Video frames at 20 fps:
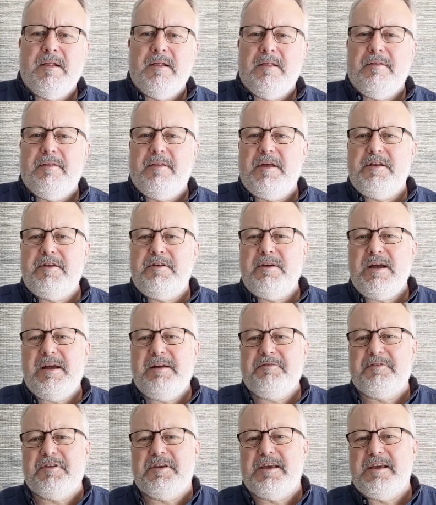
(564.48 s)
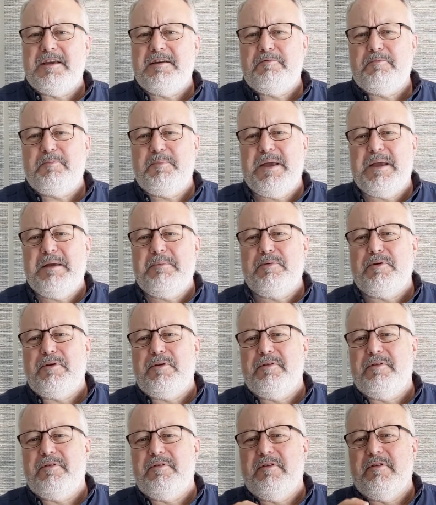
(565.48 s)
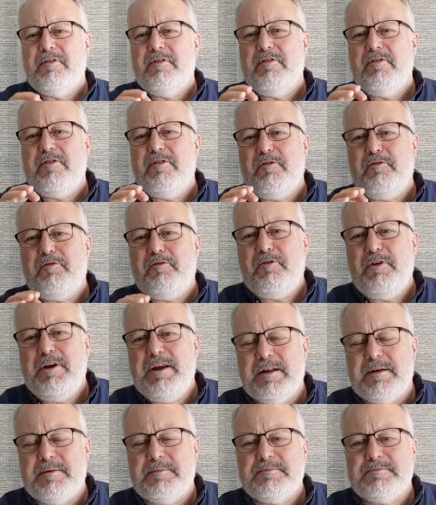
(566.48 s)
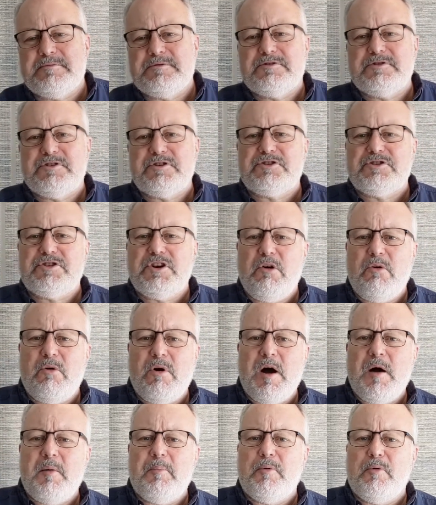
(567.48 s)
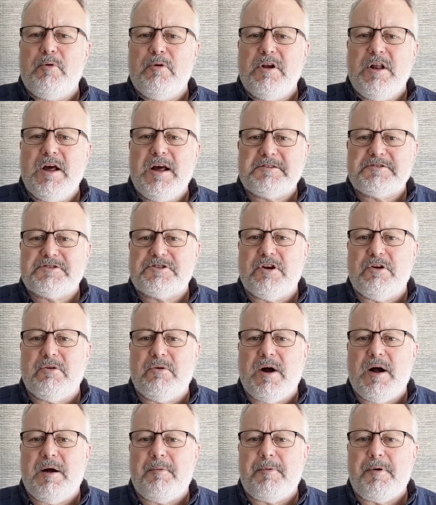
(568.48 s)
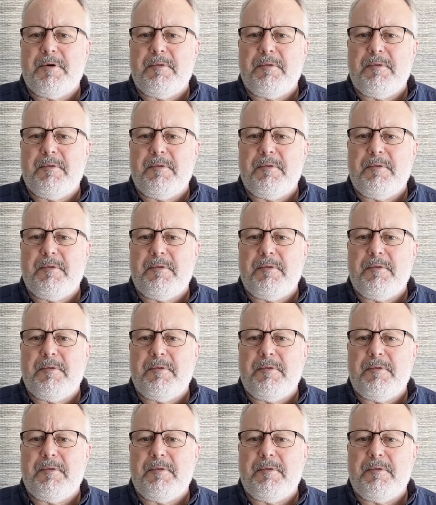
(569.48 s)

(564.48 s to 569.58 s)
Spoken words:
then you have to give people the freedom to show up or not show up.